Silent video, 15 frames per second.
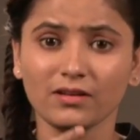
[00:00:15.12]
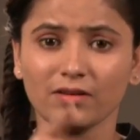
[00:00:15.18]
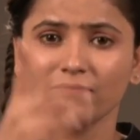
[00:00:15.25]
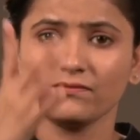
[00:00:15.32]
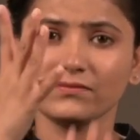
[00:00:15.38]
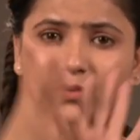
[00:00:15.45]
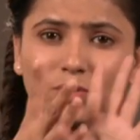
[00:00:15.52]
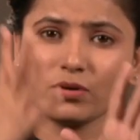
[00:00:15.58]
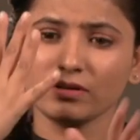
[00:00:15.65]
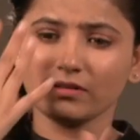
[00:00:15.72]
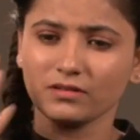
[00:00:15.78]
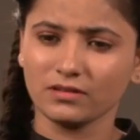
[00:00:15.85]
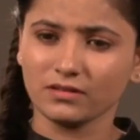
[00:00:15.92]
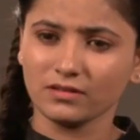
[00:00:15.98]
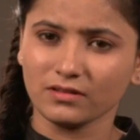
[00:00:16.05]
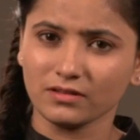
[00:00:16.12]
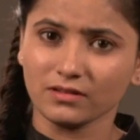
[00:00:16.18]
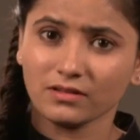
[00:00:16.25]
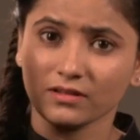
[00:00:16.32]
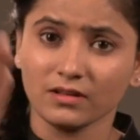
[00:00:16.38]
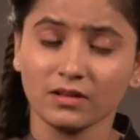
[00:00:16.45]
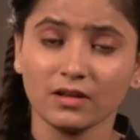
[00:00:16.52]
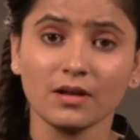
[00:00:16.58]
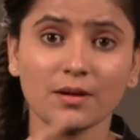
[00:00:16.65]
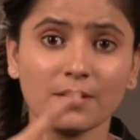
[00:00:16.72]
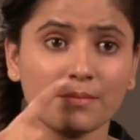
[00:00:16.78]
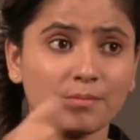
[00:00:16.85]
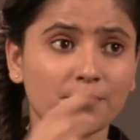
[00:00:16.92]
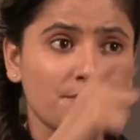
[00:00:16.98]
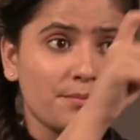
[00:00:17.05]
Khadki, whom
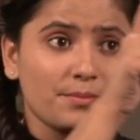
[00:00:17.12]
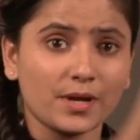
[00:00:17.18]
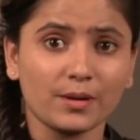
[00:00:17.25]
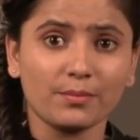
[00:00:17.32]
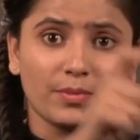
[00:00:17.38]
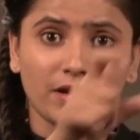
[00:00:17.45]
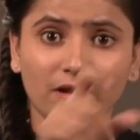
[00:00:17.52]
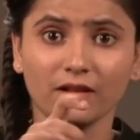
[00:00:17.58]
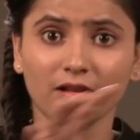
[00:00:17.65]
she claimed